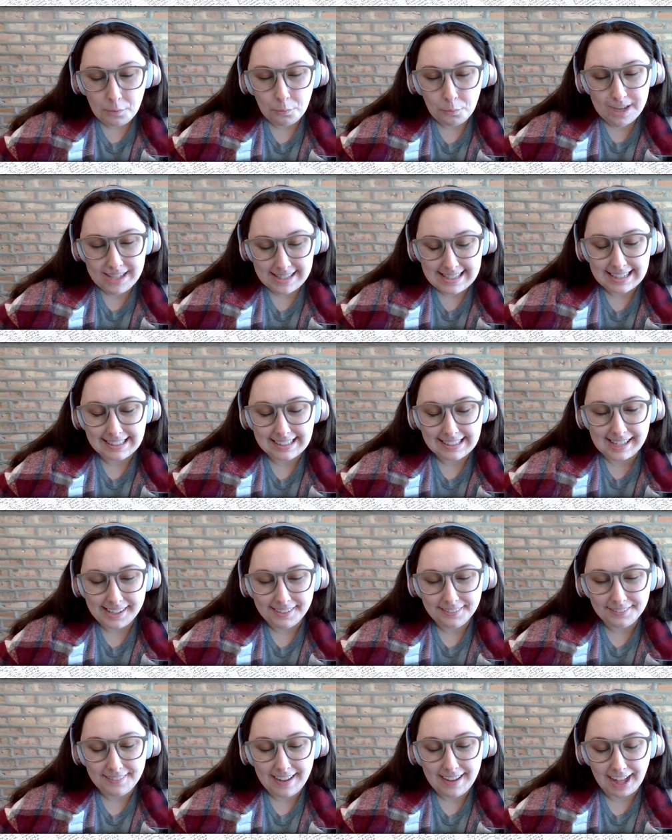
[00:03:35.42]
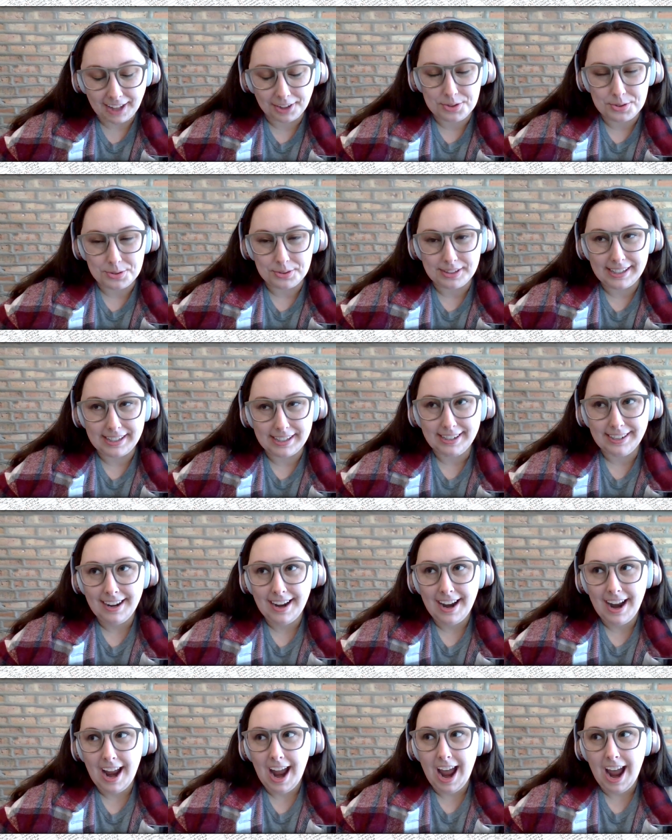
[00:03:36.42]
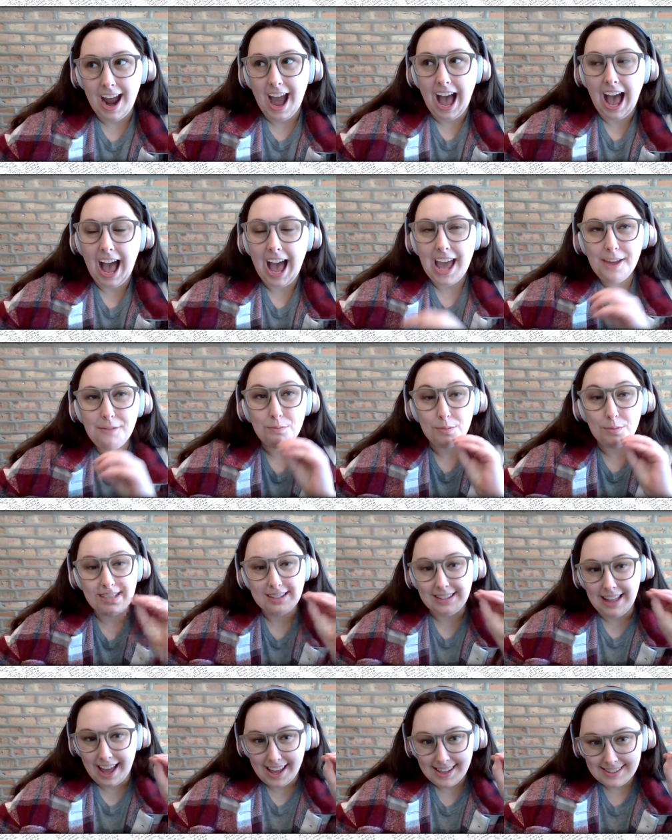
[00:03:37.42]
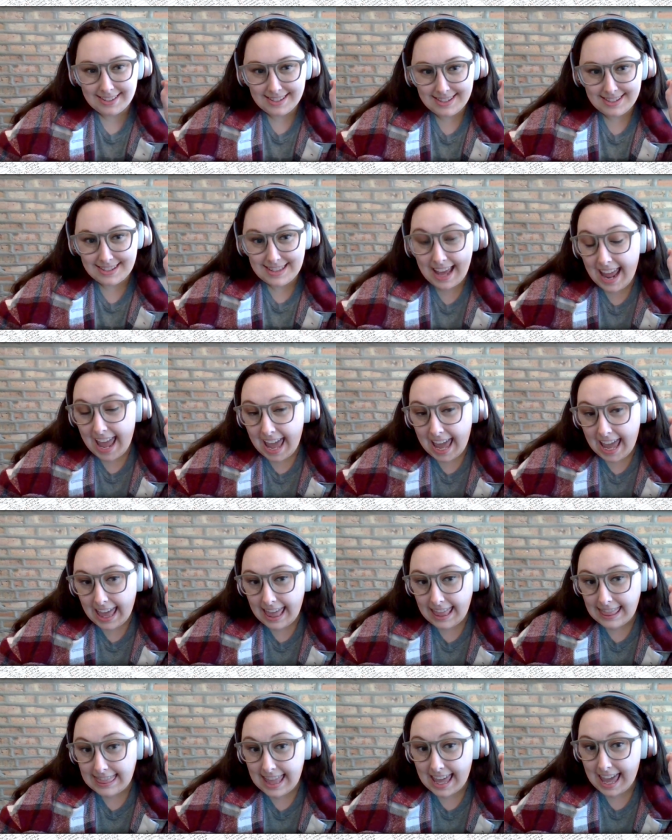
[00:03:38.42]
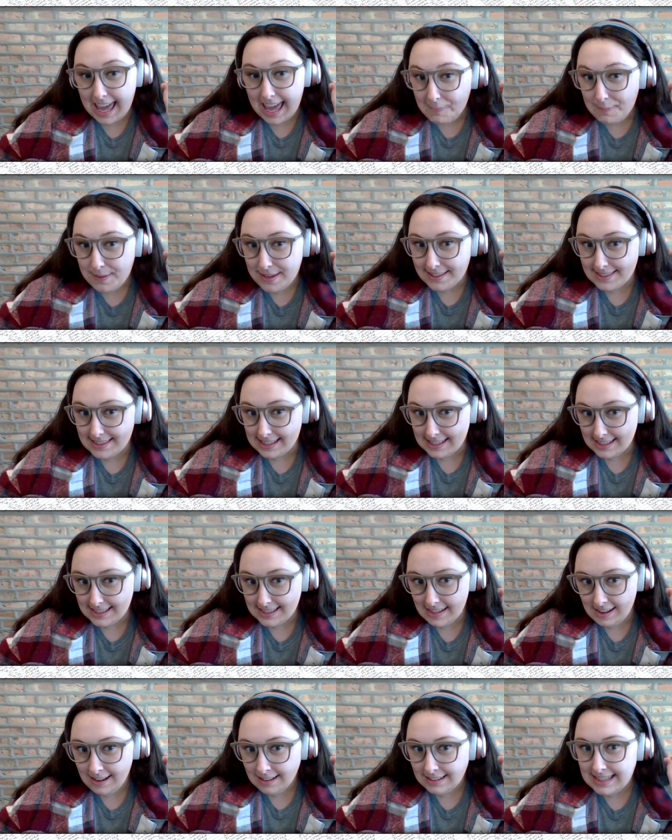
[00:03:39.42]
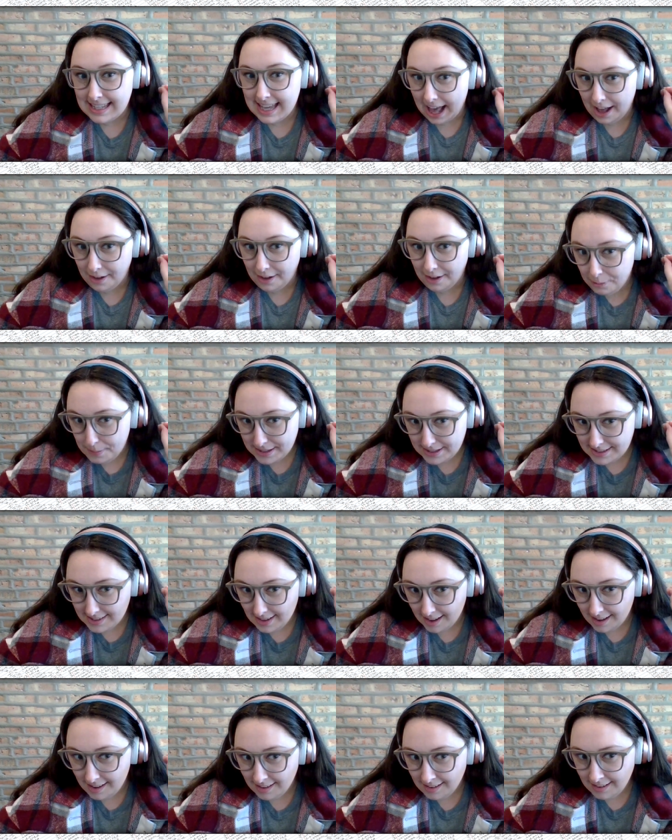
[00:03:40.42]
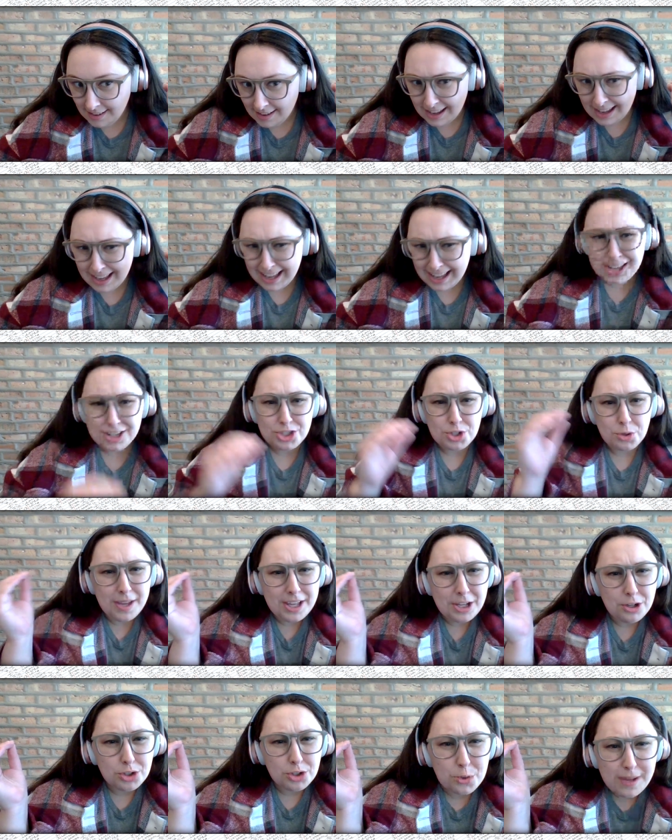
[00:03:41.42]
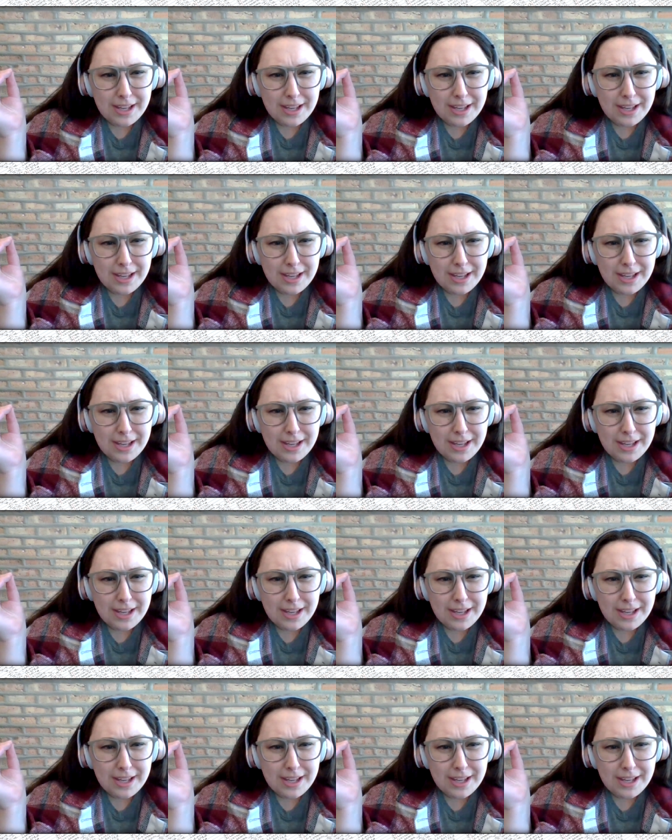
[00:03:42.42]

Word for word: recently, actually, I realized that the ABC song, the alphabet song, uh-huh. is "Twinkle